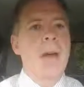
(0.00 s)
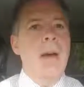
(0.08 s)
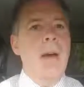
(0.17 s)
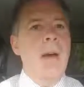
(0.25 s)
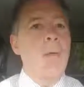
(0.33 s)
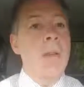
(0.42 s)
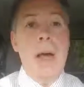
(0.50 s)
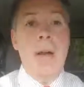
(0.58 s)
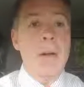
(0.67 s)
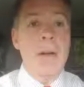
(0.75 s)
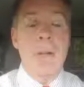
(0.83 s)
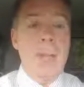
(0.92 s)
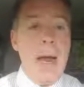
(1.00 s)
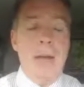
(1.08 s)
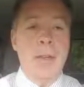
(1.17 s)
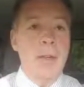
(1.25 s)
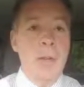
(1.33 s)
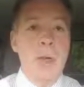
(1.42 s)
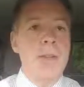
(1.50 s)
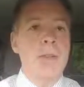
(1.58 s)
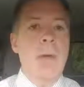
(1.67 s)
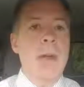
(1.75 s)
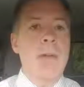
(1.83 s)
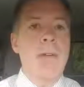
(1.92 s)
uh, without impacting your
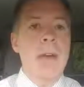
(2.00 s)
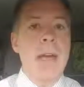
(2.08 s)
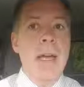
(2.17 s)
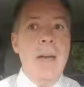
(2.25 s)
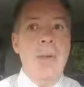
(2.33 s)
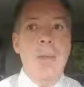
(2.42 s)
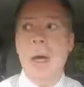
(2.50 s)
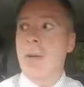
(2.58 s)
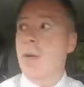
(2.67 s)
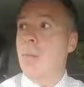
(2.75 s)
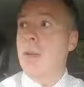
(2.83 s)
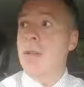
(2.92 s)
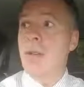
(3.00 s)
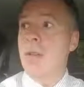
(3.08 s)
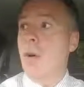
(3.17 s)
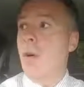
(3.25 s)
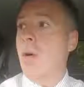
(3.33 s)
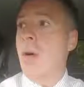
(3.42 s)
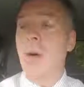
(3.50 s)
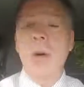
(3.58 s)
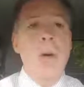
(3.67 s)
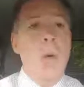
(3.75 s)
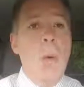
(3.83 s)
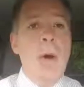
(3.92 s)
business, without having a negative impact on your business? So
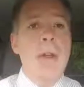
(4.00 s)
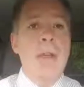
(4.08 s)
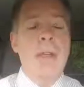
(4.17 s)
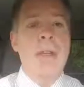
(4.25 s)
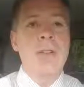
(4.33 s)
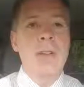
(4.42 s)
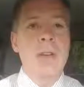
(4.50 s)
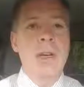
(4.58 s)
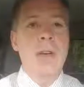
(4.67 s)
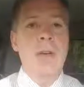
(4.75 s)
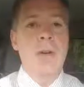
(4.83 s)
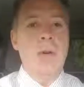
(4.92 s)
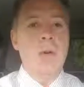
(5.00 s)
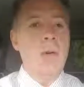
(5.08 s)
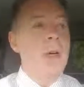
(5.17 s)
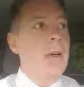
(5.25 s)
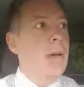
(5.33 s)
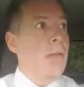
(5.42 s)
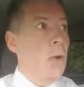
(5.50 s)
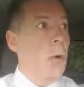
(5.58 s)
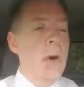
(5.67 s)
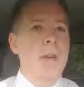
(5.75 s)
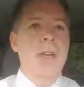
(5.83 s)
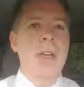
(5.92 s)
one of the things that you need to do
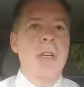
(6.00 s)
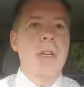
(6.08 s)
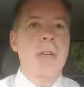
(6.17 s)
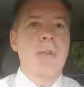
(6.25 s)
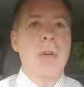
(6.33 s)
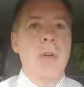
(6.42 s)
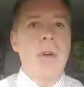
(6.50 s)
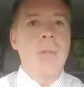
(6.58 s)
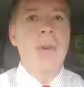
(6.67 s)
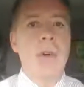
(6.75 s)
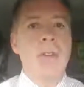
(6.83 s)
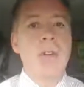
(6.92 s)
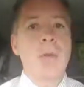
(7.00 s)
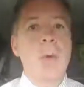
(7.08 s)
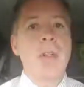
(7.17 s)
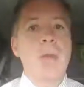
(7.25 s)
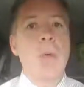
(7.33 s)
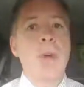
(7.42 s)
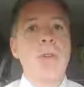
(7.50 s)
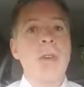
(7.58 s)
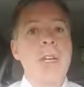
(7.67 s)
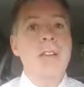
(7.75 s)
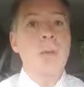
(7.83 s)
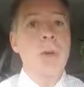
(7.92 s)
course, is if you're if you're in a situation where you
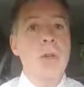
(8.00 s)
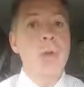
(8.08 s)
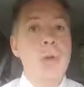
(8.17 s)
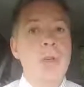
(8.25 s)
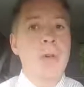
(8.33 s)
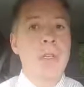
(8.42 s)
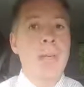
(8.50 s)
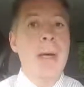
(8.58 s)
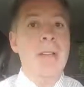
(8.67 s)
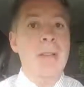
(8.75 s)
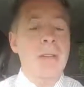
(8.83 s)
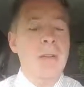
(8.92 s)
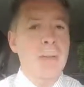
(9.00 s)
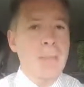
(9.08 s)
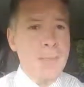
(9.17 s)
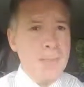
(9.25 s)
need to reduce your expenses,